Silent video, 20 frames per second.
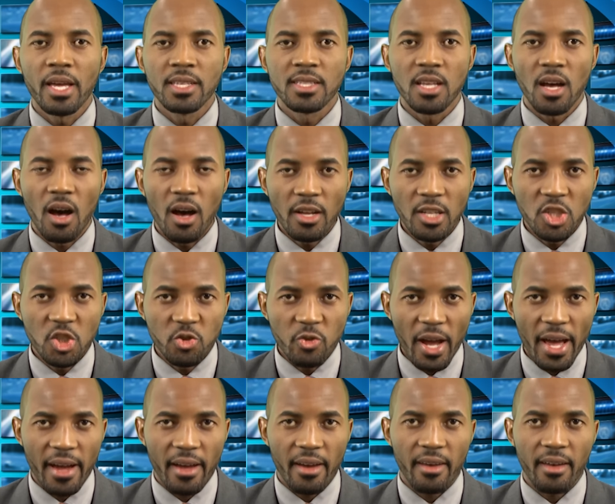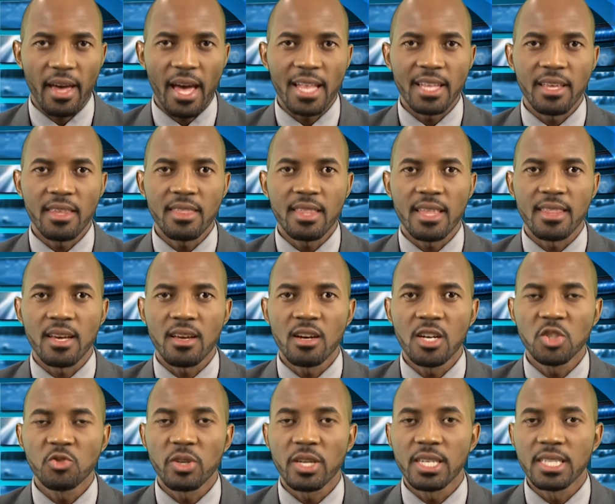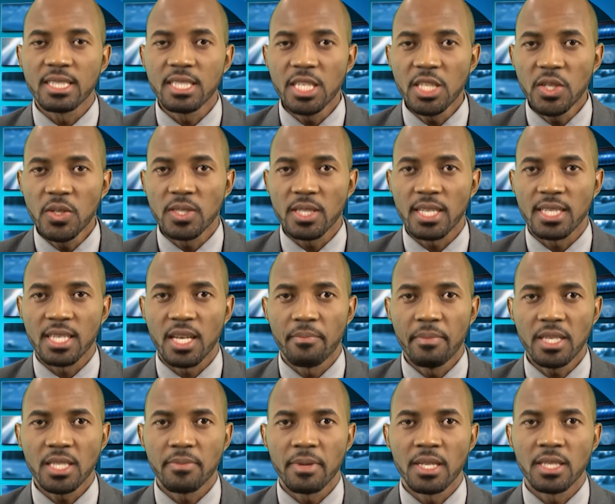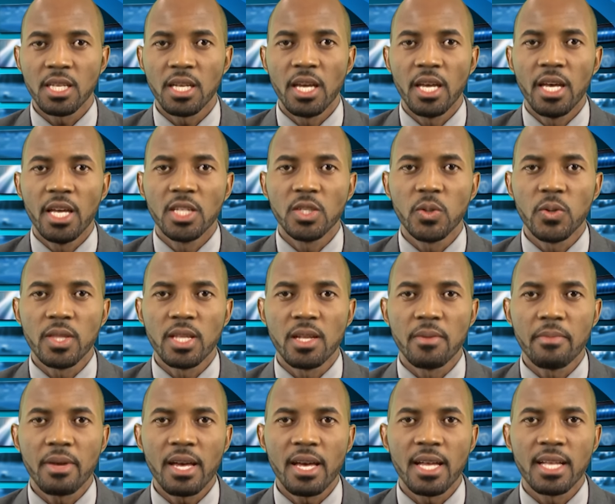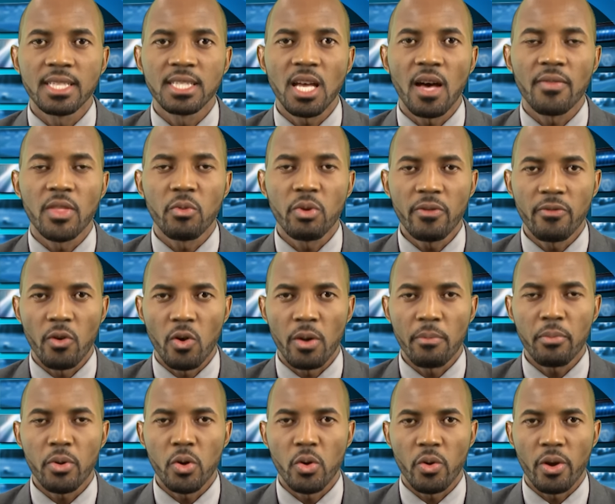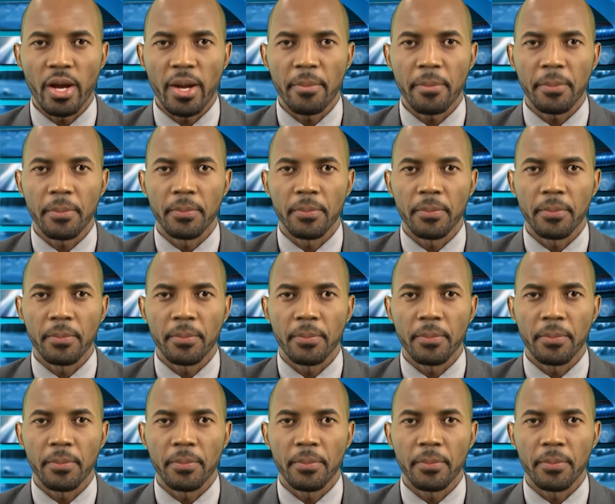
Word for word: is on track, adding that the country continues its commitment to the demands of the reform program.